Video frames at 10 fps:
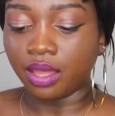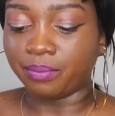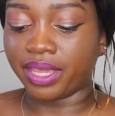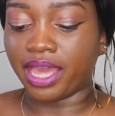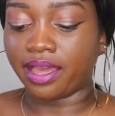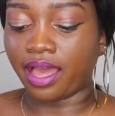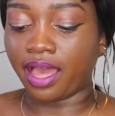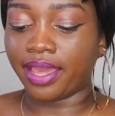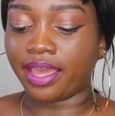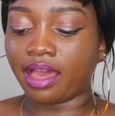But yeah,
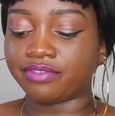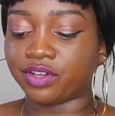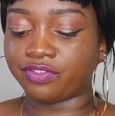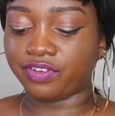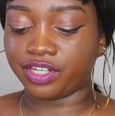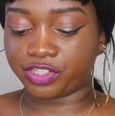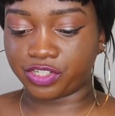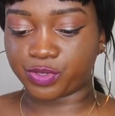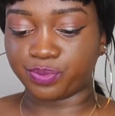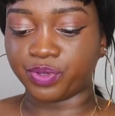I have not finished
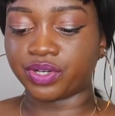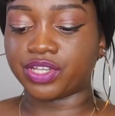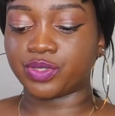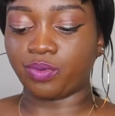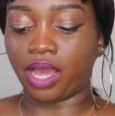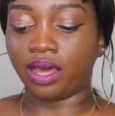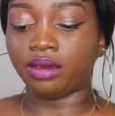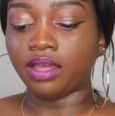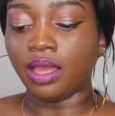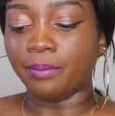this book as well,